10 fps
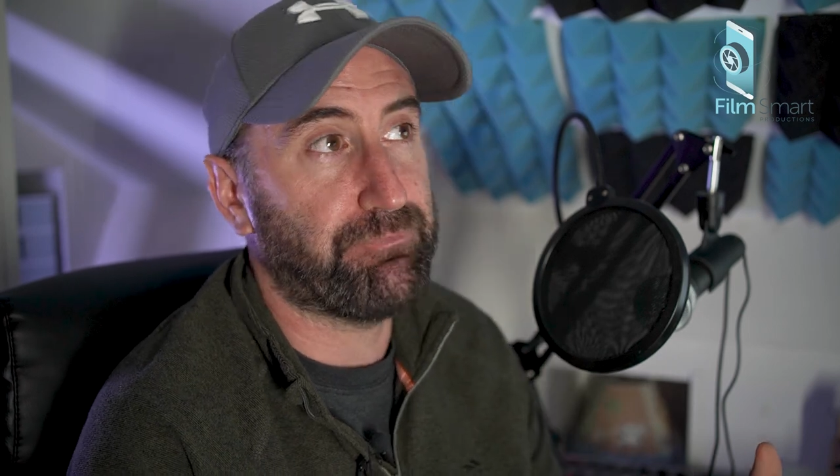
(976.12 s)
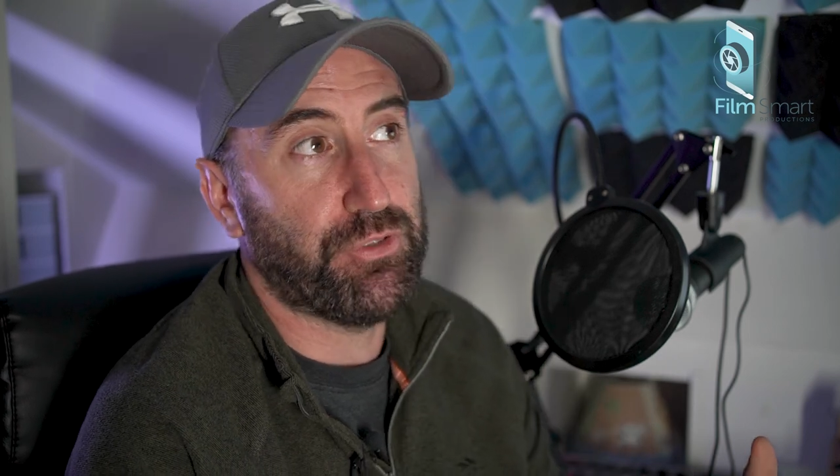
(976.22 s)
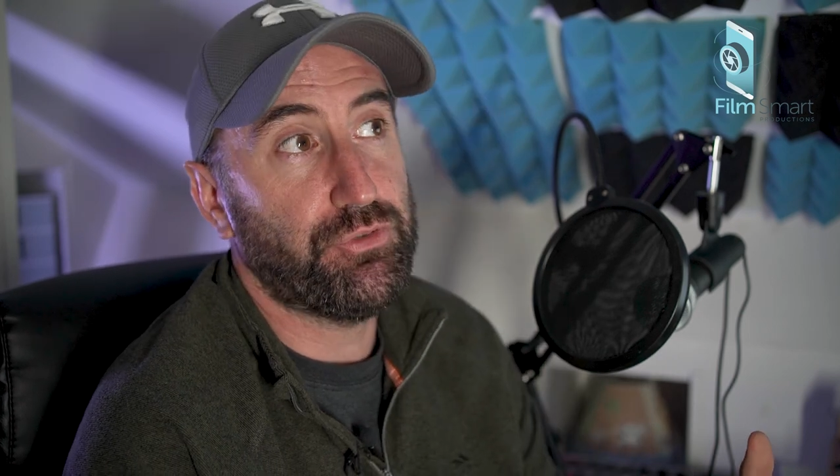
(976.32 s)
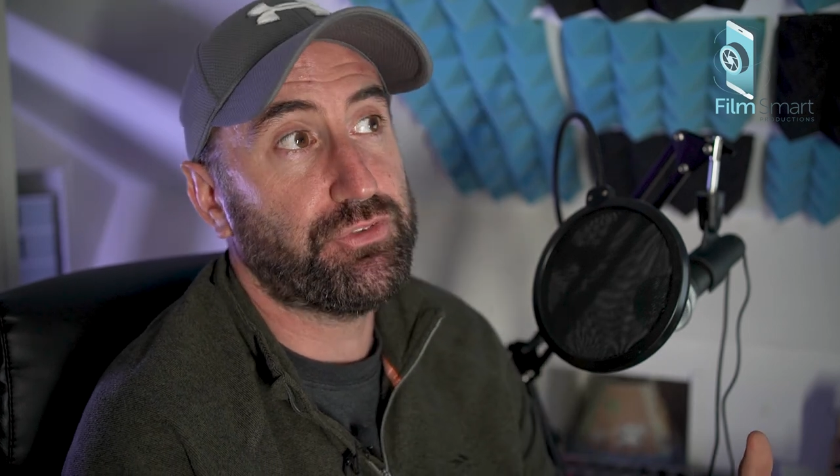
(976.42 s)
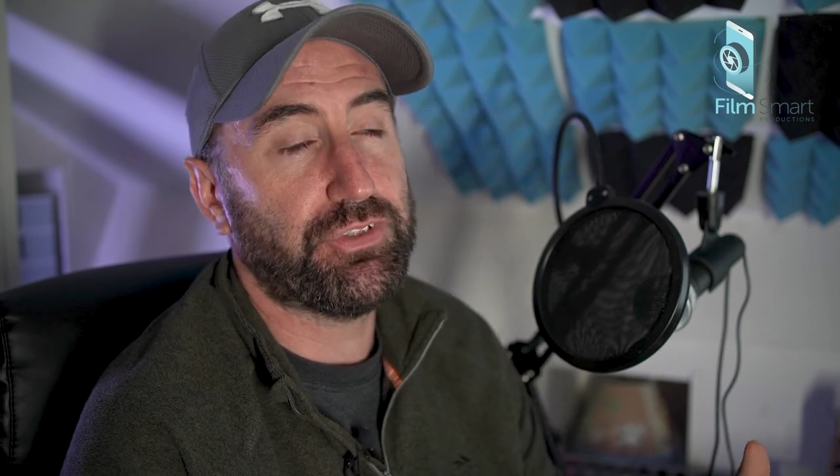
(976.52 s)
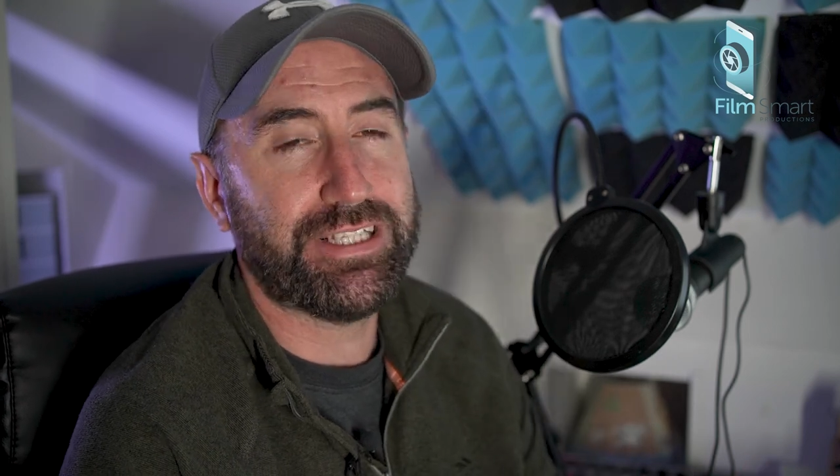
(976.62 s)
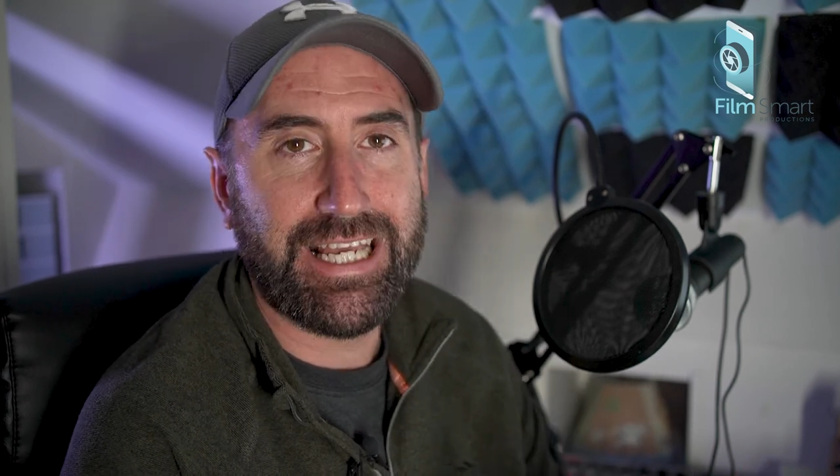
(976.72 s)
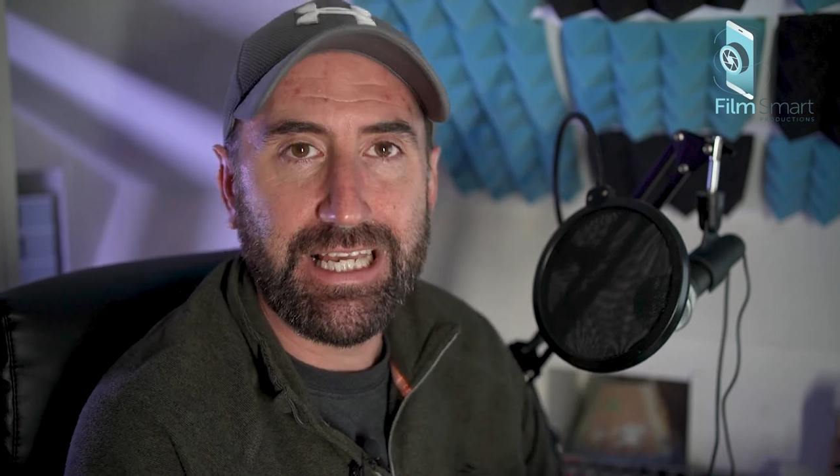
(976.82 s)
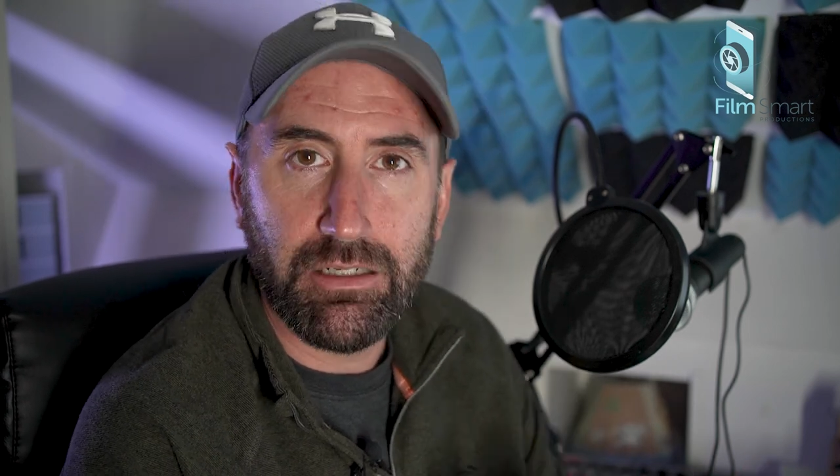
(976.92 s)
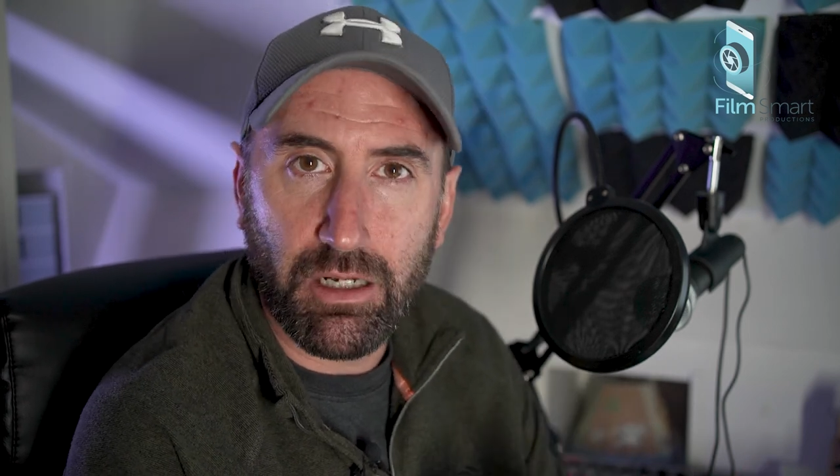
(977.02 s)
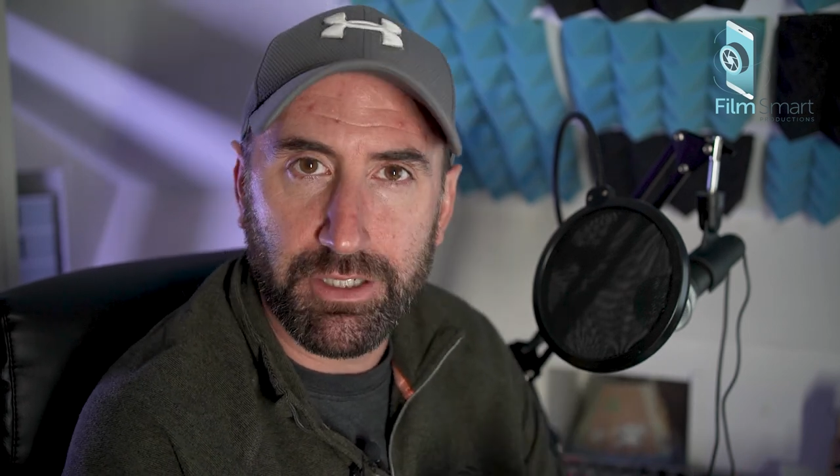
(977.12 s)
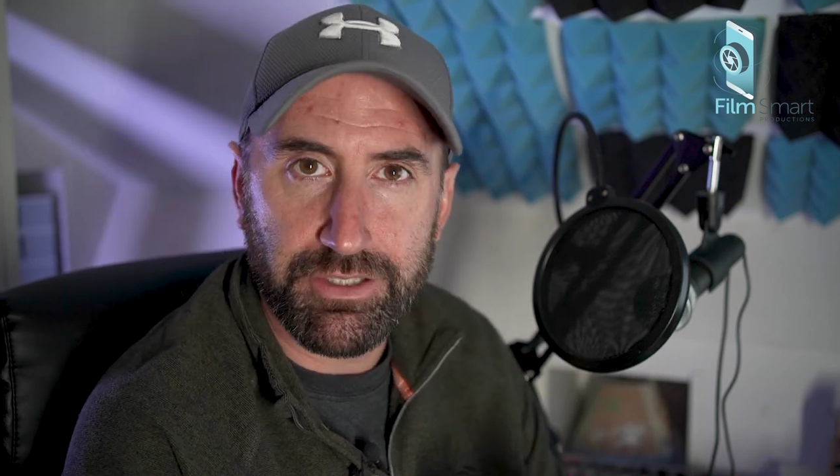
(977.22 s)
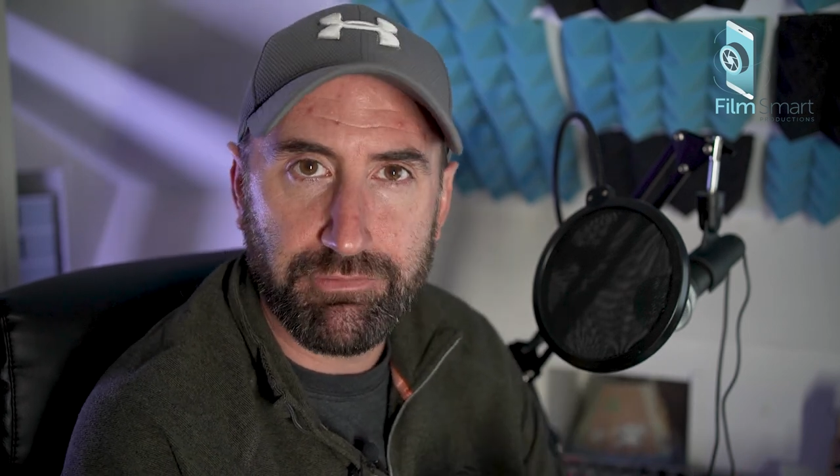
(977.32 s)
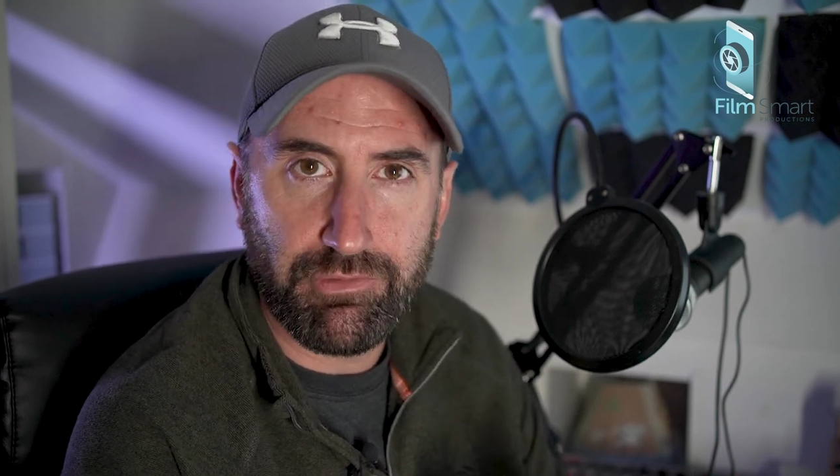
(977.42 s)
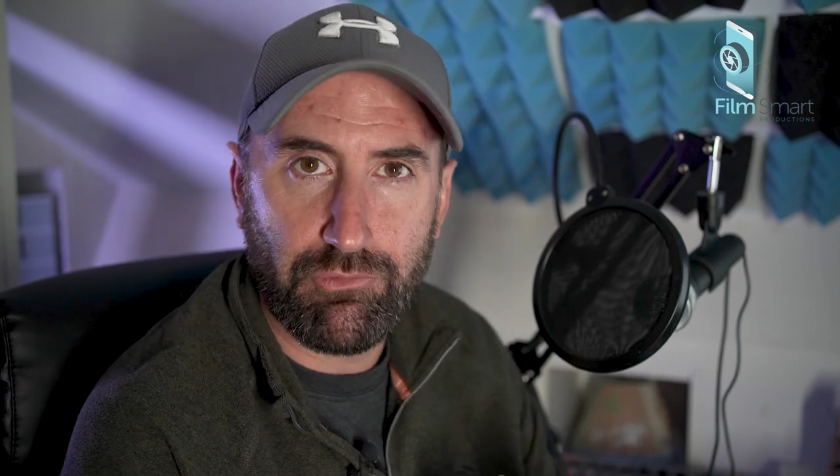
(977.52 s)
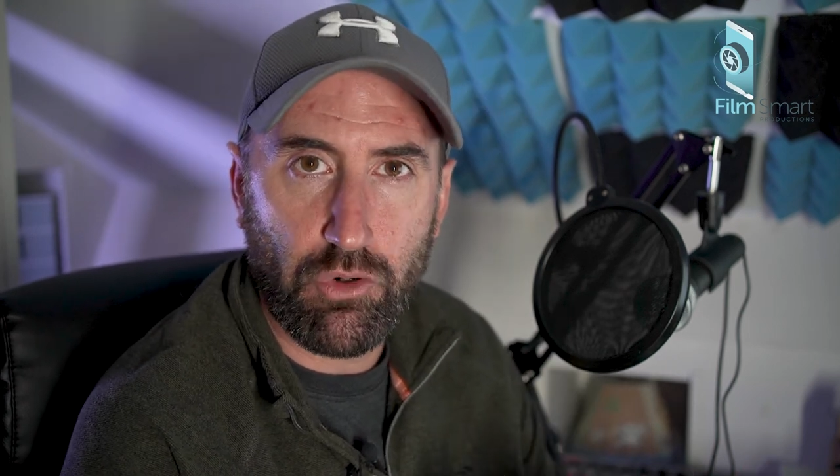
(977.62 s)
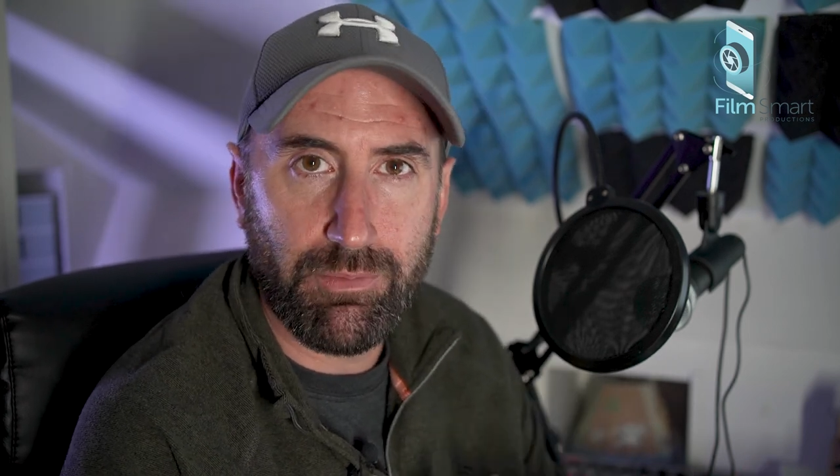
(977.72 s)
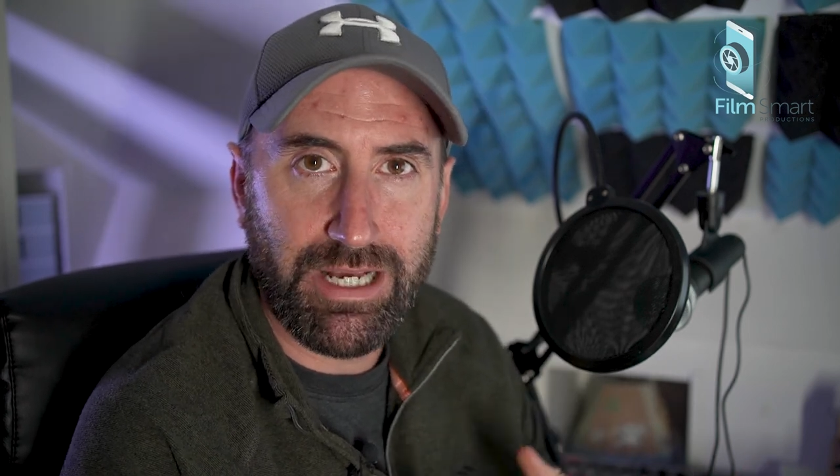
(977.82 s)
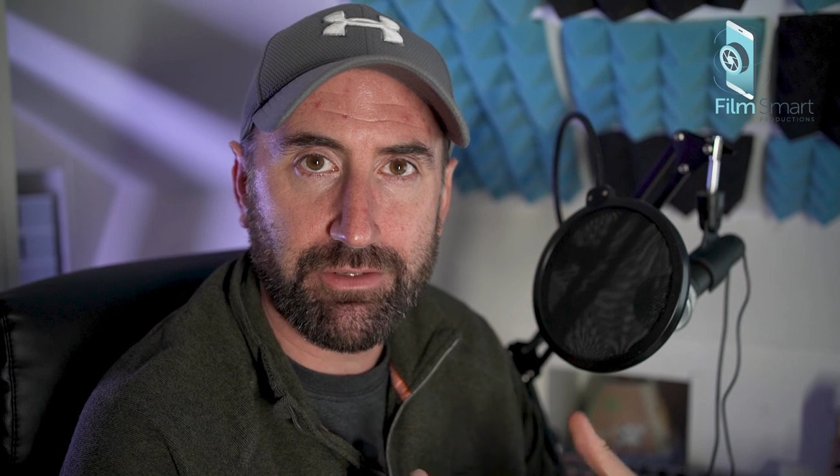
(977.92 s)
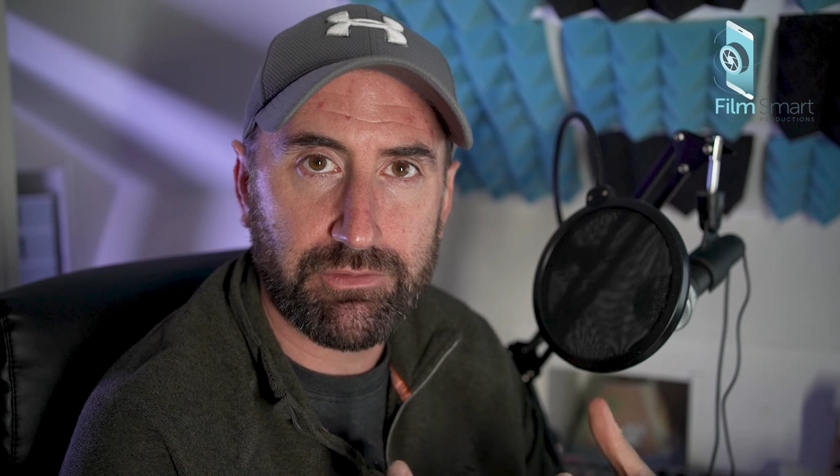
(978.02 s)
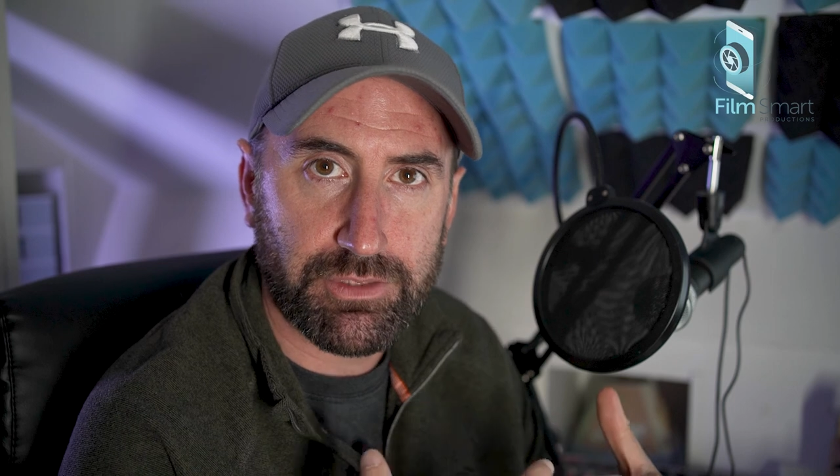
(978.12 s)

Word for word: useful again on a different format